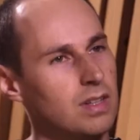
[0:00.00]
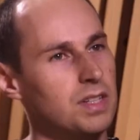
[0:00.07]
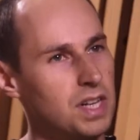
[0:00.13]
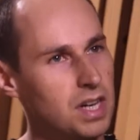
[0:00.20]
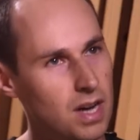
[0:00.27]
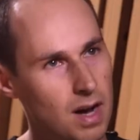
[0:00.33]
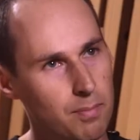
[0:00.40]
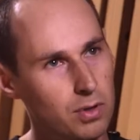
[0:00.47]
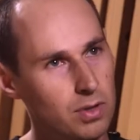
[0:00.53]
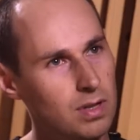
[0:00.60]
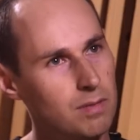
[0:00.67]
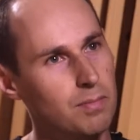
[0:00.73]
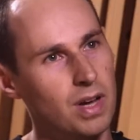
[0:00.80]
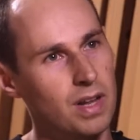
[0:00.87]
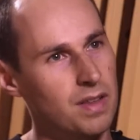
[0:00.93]
decoupled,
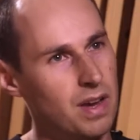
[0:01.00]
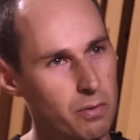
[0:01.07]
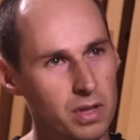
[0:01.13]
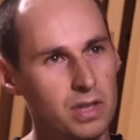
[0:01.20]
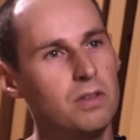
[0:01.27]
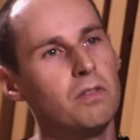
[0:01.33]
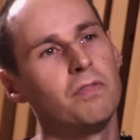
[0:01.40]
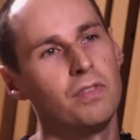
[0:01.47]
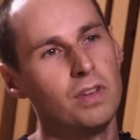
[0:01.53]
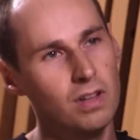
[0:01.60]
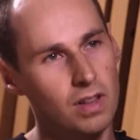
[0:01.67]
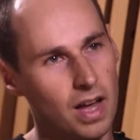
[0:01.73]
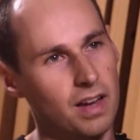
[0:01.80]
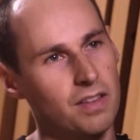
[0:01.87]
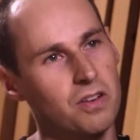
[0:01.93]
but they really do
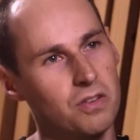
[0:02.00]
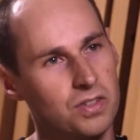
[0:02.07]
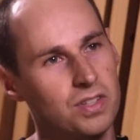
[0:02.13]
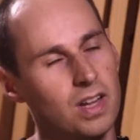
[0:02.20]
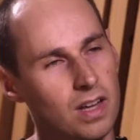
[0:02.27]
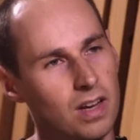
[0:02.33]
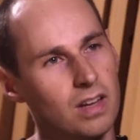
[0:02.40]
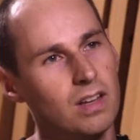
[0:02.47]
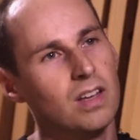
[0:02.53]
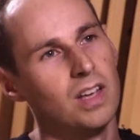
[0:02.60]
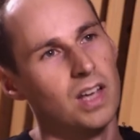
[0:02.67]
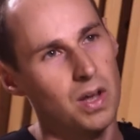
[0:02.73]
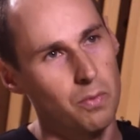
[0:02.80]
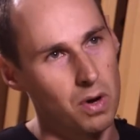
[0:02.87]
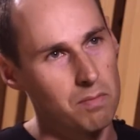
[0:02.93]
feel like they're sitting
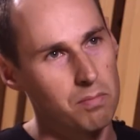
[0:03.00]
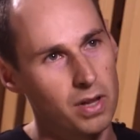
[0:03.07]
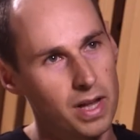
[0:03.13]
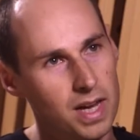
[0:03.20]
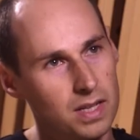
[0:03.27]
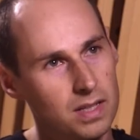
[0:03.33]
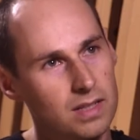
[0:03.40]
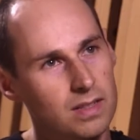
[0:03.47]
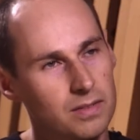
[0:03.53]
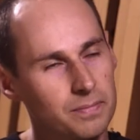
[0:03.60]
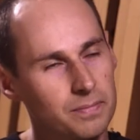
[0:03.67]
in one place.